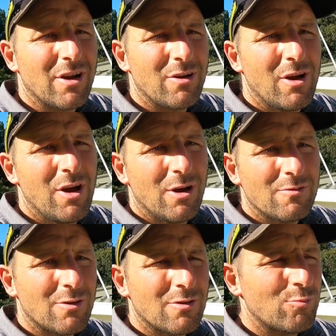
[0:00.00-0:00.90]
You know,
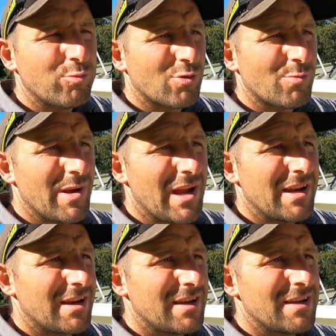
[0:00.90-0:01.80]
rural
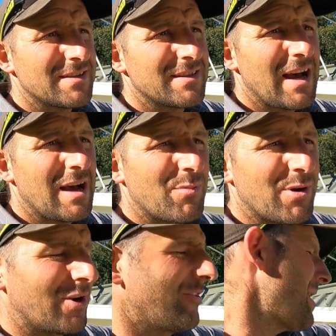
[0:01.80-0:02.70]
broadband is
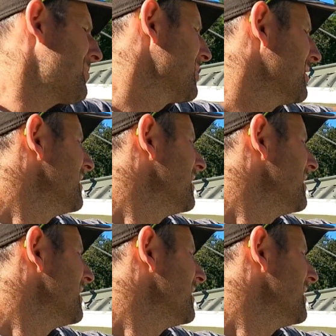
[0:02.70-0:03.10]
pretty crap.